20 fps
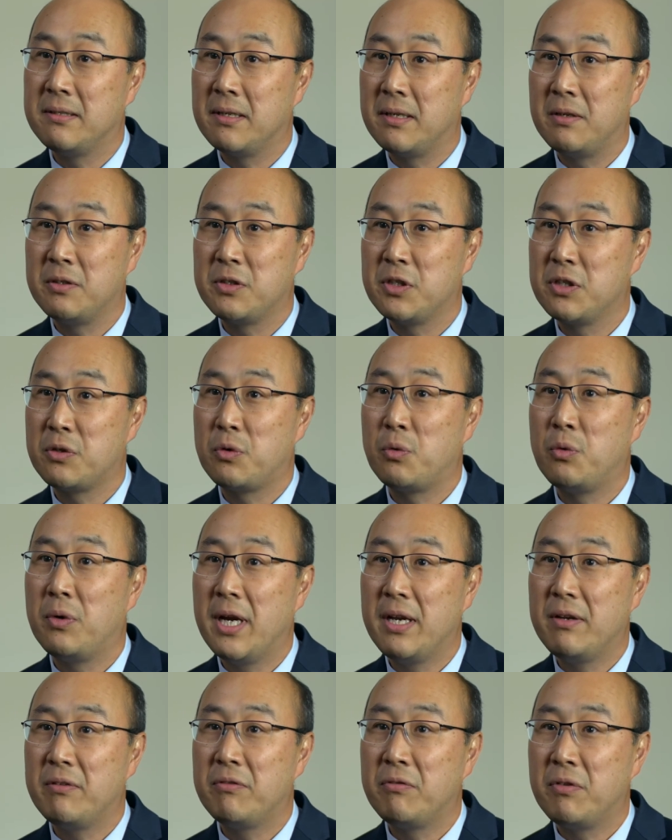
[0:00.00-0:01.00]
that are just
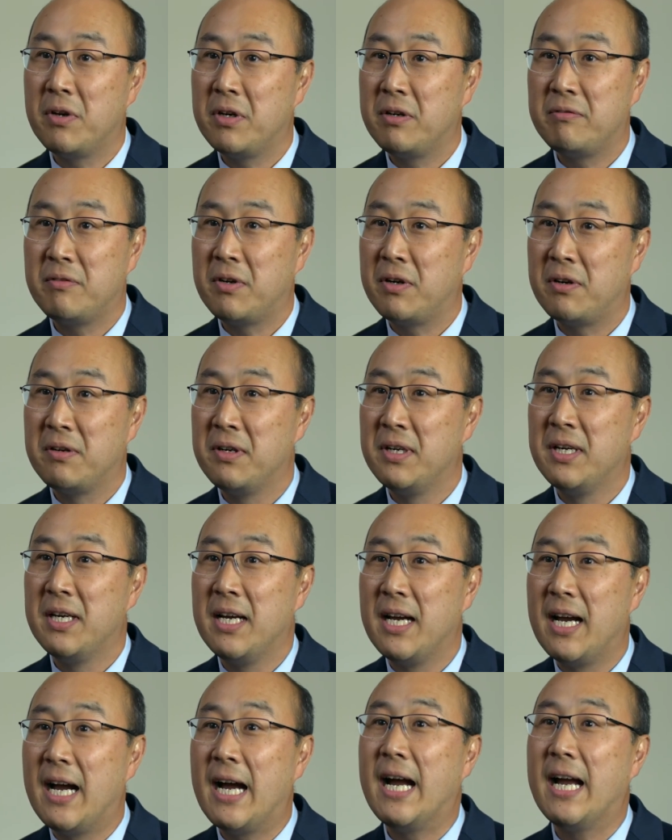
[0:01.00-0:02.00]
right in front of our
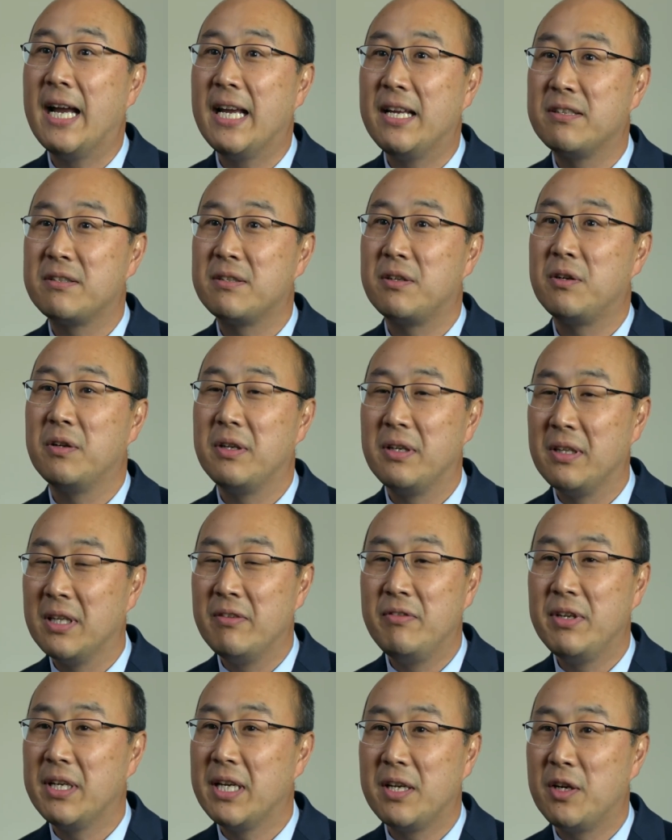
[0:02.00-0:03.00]
eyes, or
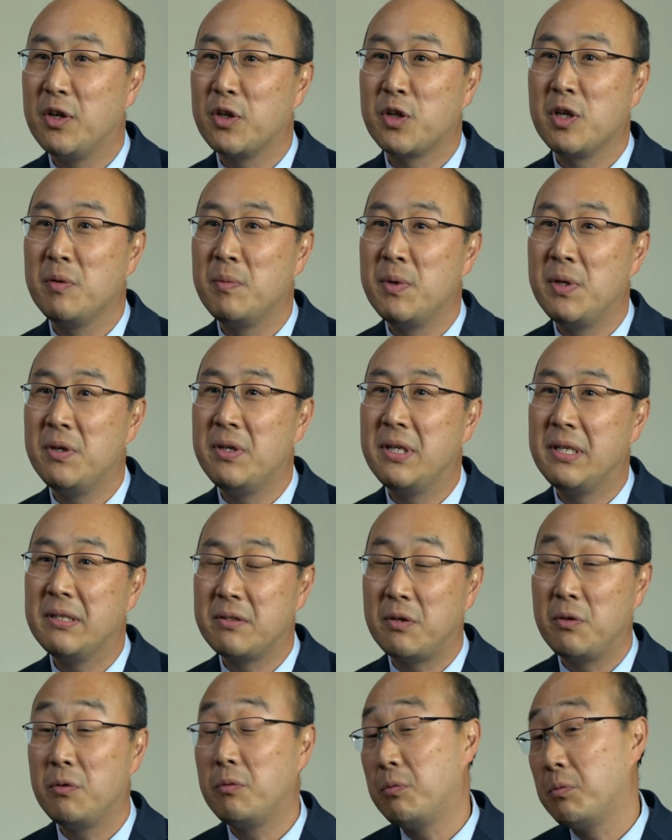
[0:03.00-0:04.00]
living in our communities,